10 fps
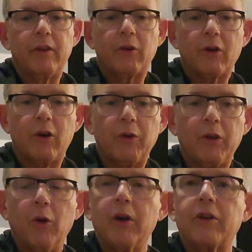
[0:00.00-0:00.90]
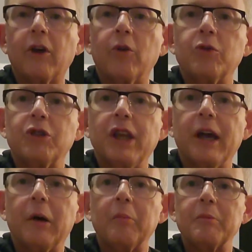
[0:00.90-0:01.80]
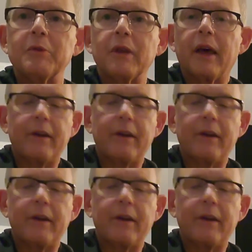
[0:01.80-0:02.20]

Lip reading: they're called yoga toe gems.